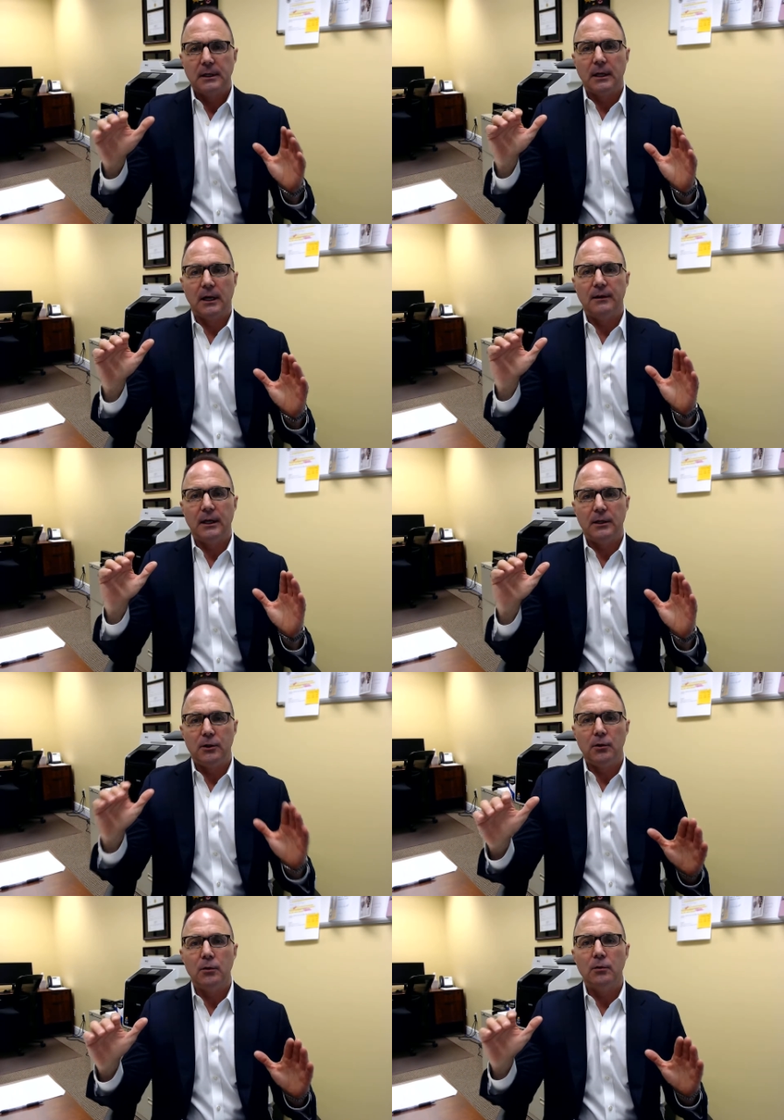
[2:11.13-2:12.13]
uh, that
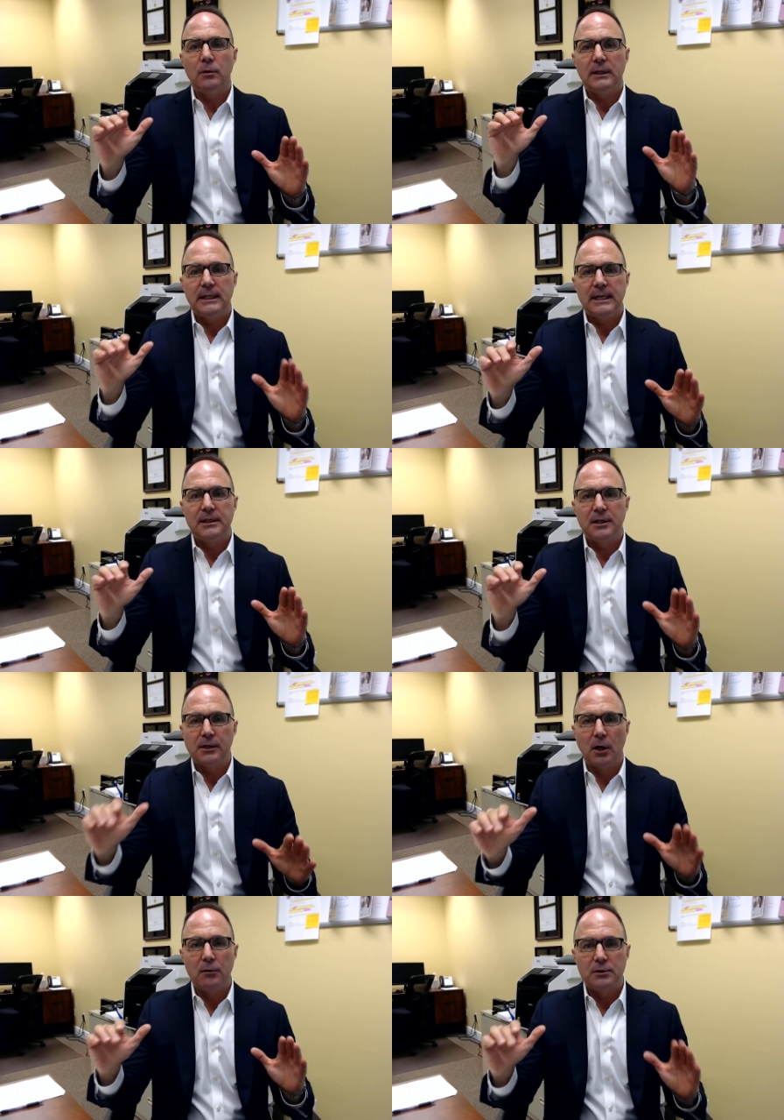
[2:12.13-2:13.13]
you need to
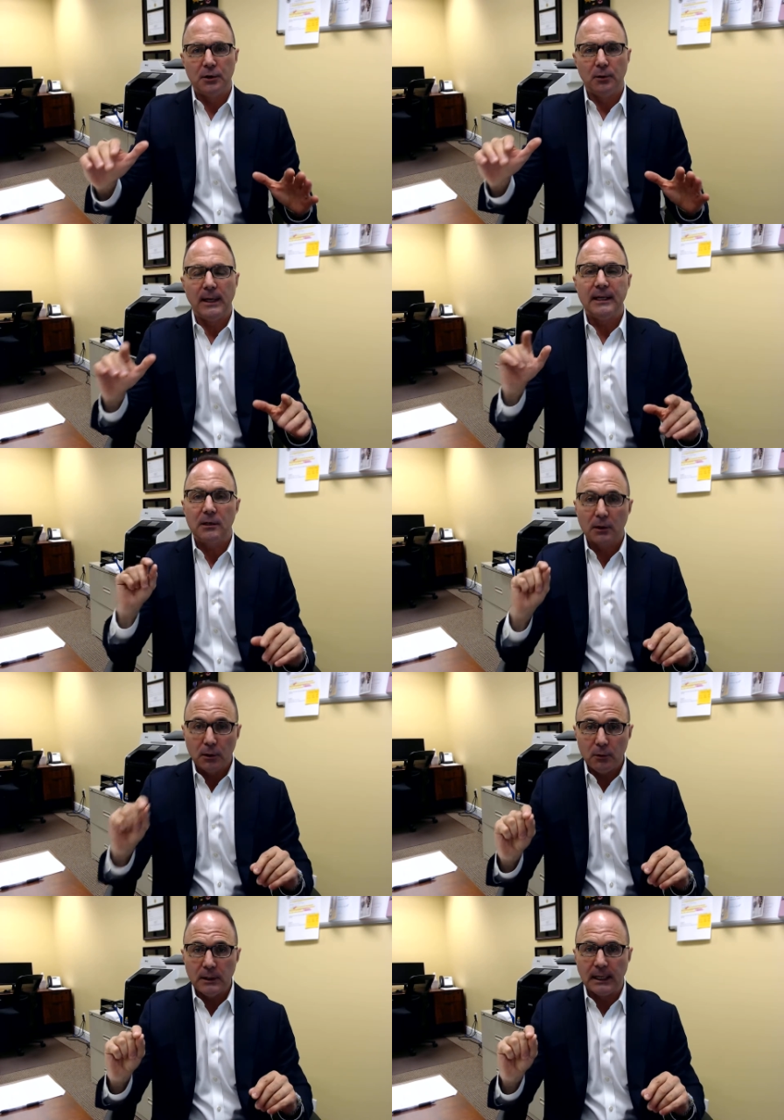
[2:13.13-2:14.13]
go to
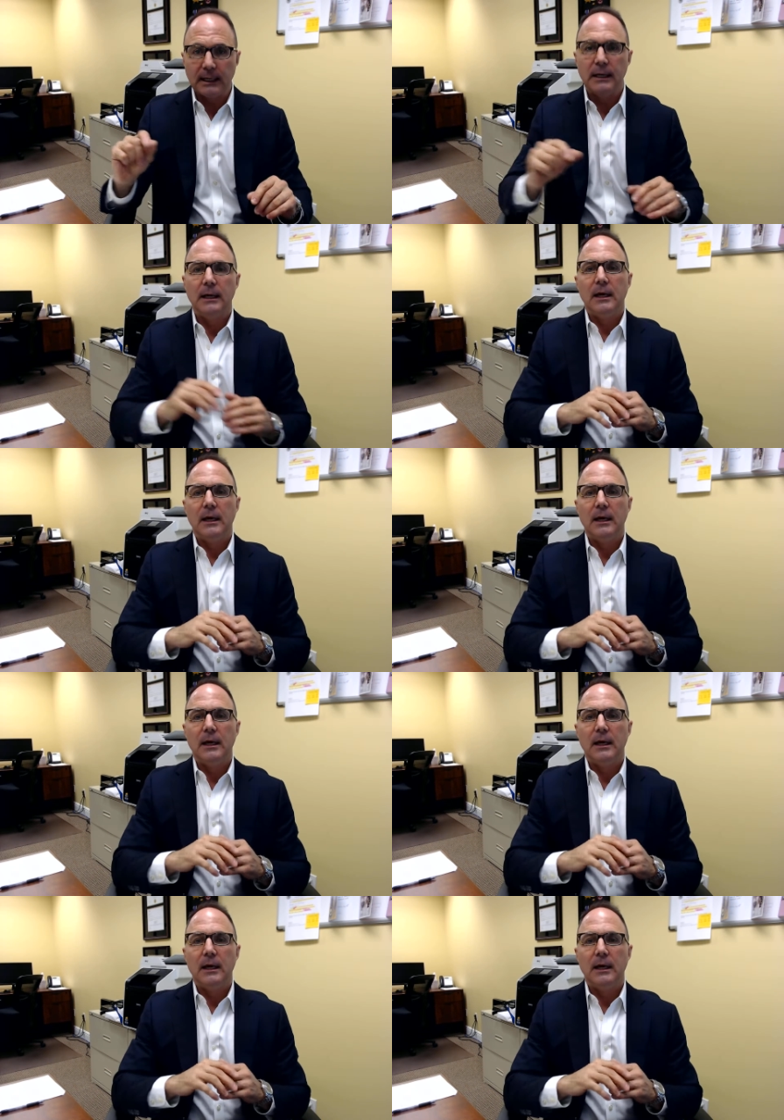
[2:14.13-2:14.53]
including